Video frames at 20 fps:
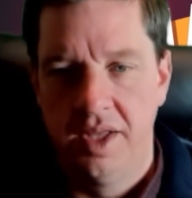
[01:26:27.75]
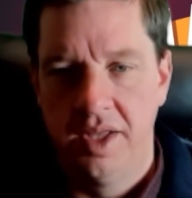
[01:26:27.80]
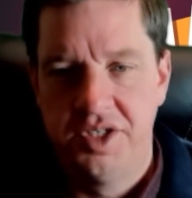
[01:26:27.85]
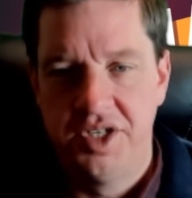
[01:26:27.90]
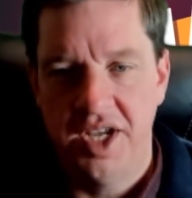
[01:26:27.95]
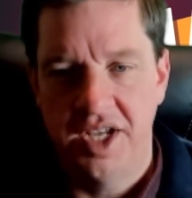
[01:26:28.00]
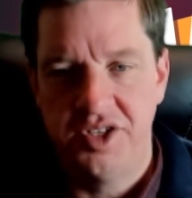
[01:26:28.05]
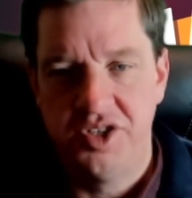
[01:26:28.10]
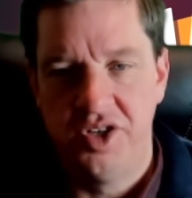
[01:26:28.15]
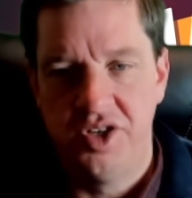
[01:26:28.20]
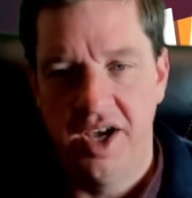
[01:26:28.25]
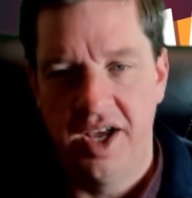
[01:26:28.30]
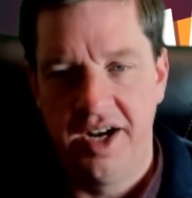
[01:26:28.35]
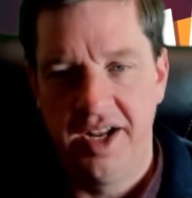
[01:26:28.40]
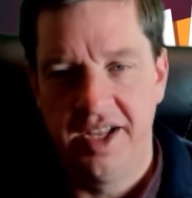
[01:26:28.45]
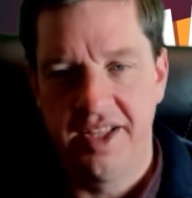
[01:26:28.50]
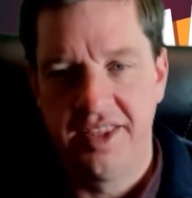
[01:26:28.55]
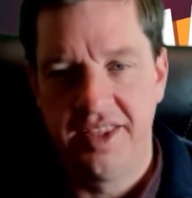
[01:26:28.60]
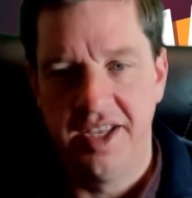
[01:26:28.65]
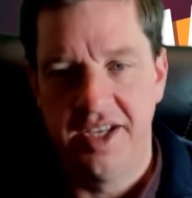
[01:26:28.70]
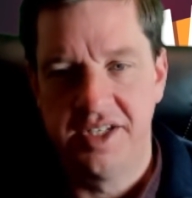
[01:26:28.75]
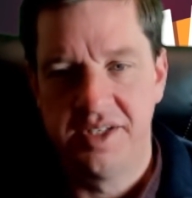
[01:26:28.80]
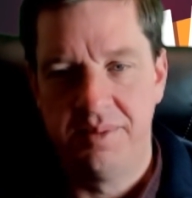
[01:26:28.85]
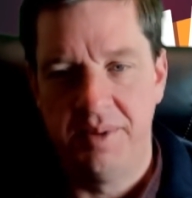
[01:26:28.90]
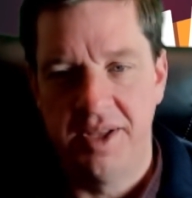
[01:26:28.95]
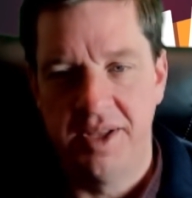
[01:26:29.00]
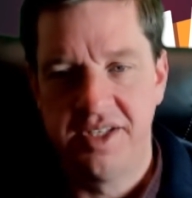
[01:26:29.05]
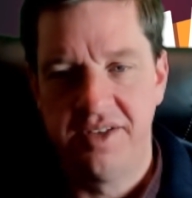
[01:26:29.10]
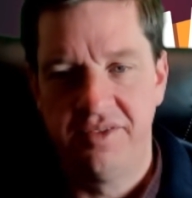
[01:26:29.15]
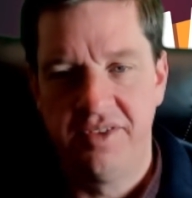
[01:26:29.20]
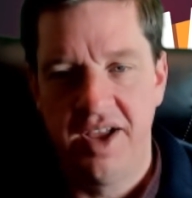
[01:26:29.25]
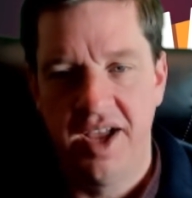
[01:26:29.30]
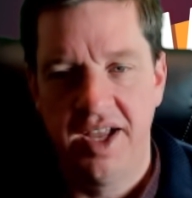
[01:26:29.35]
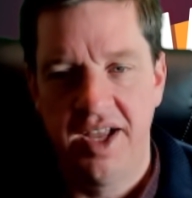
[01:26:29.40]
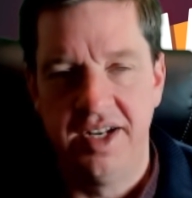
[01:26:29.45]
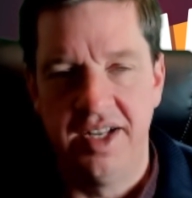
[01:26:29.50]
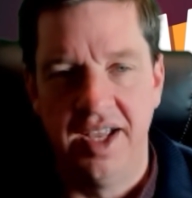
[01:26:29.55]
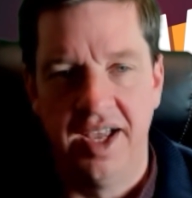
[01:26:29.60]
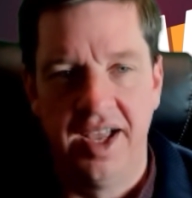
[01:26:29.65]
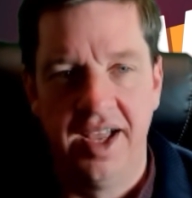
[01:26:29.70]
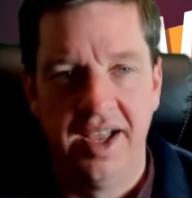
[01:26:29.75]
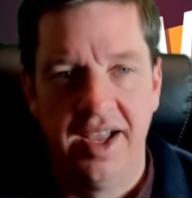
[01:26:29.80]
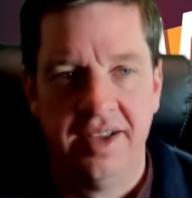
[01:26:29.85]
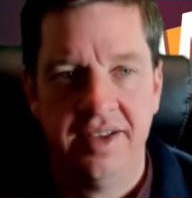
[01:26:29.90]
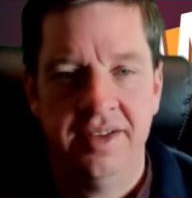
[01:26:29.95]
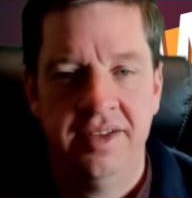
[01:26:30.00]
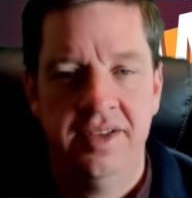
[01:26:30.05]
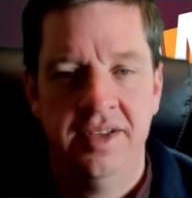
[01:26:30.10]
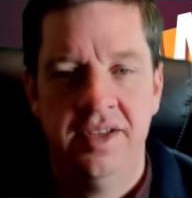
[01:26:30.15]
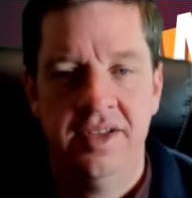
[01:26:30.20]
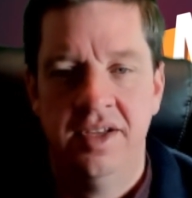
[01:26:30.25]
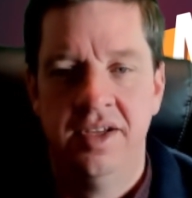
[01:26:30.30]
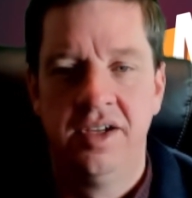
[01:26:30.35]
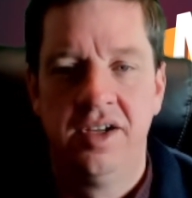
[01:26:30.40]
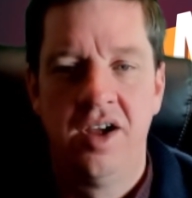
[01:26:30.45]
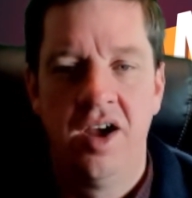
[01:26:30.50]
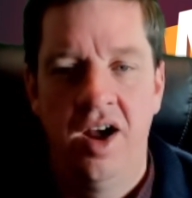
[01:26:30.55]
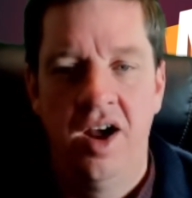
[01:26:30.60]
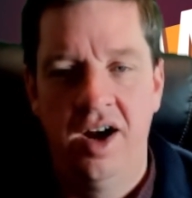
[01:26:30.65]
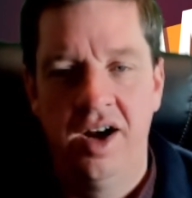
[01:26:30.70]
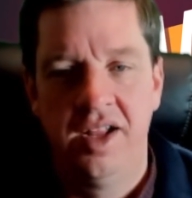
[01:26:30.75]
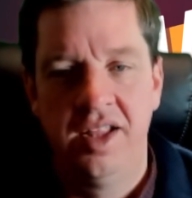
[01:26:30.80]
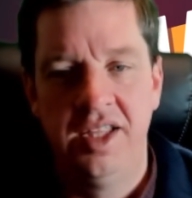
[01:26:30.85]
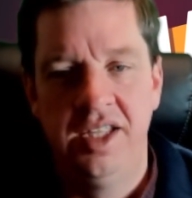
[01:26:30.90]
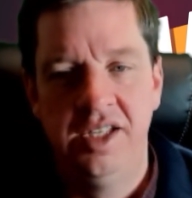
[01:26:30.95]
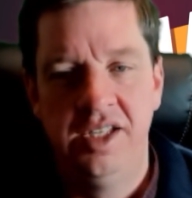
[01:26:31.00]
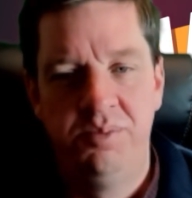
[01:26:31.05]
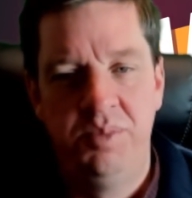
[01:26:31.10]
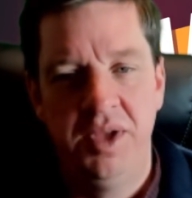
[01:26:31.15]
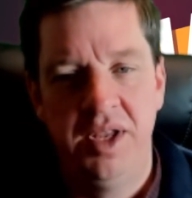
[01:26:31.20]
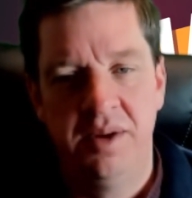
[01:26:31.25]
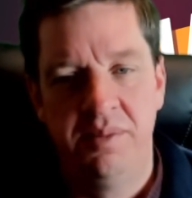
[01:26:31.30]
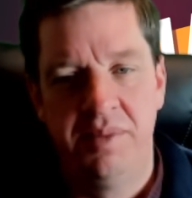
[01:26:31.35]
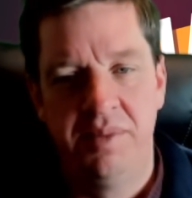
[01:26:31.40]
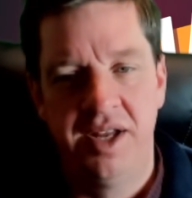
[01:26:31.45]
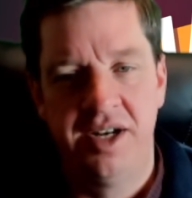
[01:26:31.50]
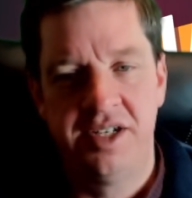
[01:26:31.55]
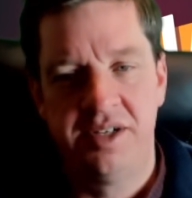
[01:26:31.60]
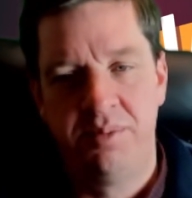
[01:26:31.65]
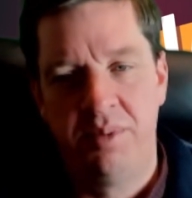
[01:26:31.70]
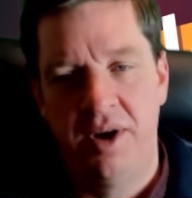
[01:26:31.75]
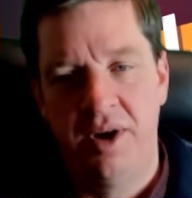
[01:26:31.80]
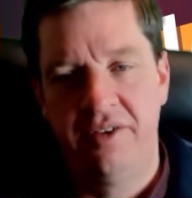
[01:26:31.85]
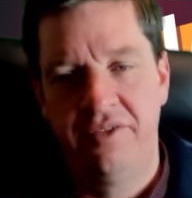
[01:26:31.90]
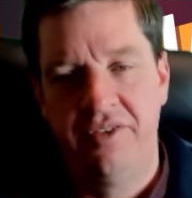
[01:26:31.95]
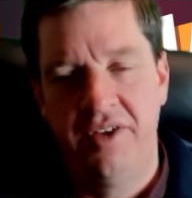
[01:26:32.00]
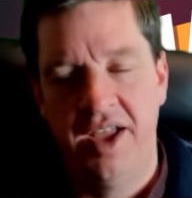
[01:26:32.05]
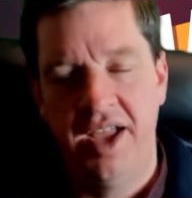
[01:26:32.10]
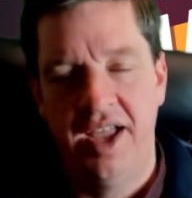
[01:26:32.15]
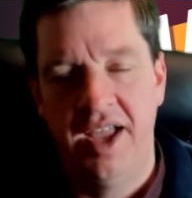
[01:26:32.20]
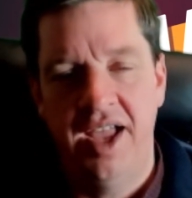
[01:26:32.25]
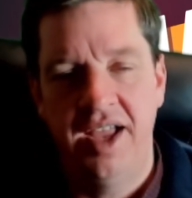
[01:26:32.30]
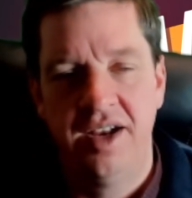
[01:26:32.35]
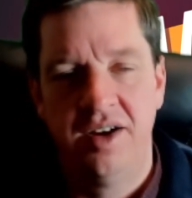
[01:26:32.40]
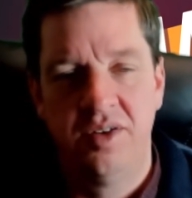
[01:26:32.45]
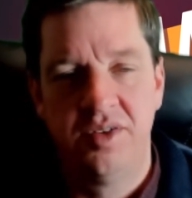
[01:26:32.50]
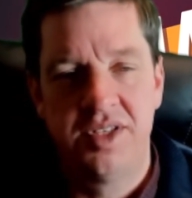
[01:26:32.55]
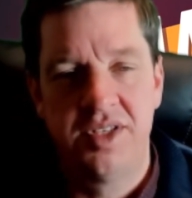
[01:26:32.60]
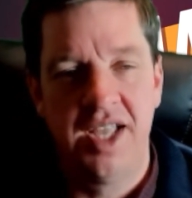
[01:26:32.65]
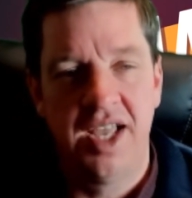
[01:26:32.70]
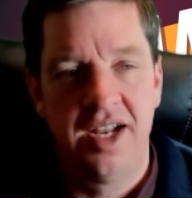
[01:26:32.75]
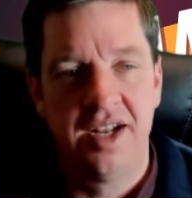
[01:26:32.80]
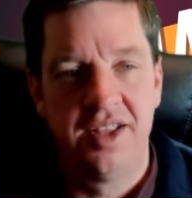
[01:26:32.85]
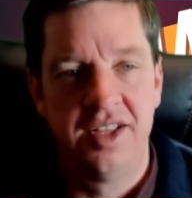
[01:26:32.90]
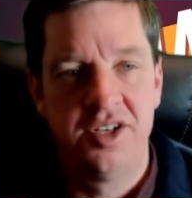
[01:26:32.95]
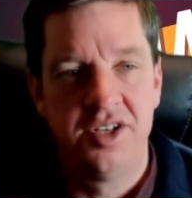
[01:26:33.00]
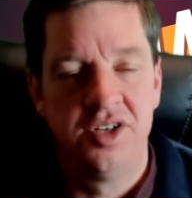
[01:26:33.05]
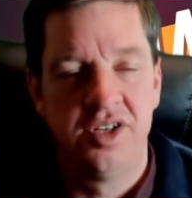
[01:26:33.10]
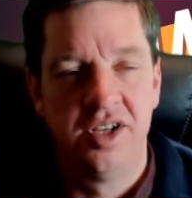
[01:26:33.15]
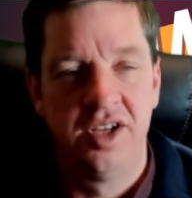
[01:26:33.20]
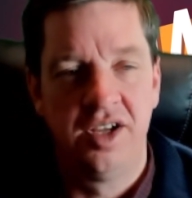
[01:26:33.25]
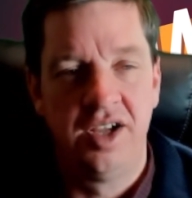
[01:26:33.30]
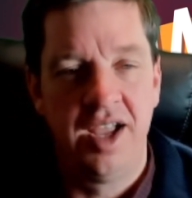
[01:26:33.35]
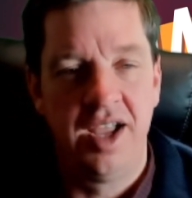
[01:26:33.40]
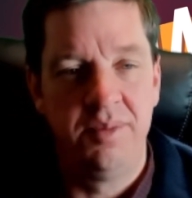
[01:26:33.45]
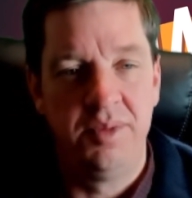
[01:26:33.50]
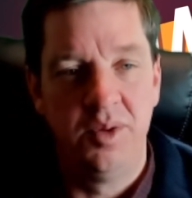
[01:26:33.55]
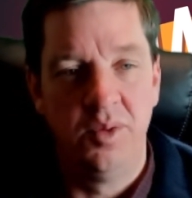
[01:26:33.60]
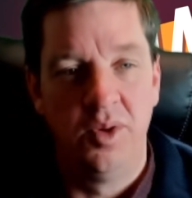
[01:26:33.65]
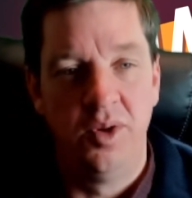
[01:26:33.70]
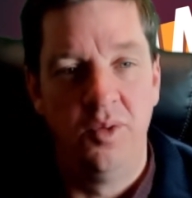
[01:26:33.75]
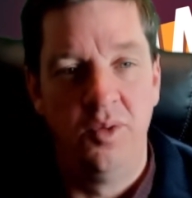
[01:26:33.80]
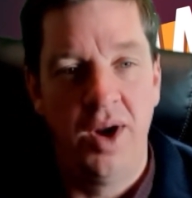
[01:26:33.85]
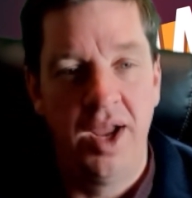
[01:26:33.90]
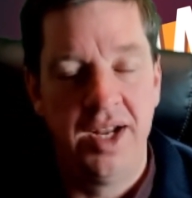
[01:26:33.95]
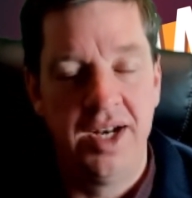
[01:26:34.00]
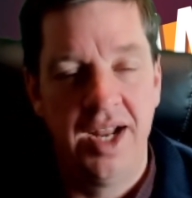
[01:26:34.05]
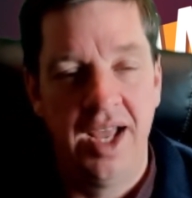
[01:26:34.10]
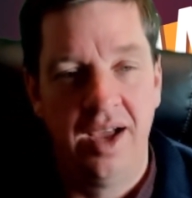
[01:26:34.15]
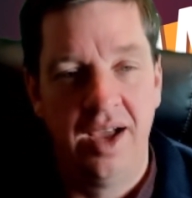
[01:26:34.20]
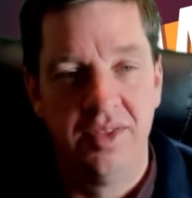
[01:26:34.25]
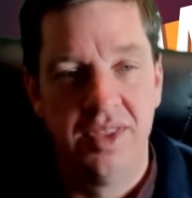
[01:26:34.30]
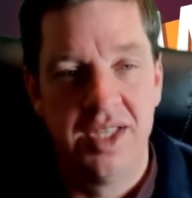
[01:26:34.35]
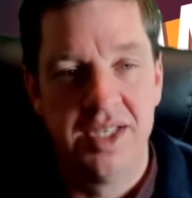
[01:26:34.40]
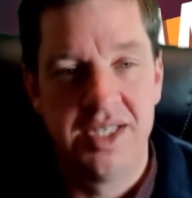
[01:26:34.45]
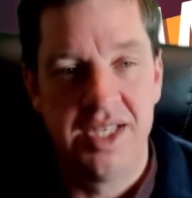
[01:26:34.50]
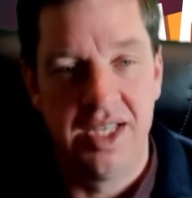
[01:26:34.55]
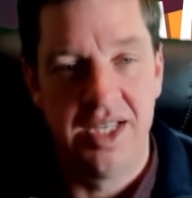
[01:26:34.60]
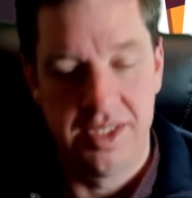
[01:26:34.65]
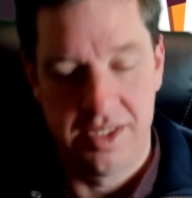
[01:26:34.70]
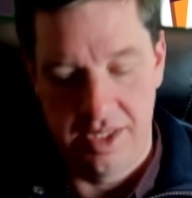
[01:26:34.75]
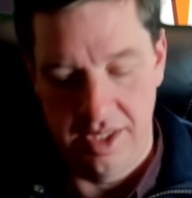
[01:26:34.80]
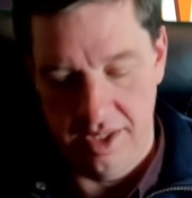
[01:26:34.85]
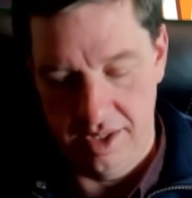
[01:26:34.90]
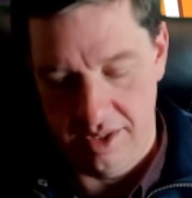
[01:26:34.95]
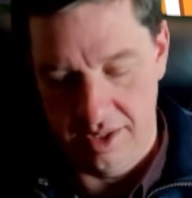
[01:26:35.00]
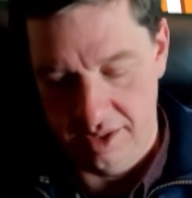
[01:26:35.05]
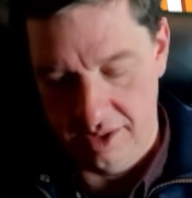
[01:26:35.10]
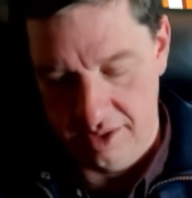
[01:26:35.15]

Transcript: Jess, you got to get the expensive kind. Yeah. Carly, peanut butter's parfait. Hey, don't say it unless you're gonna get me one right now, this instant.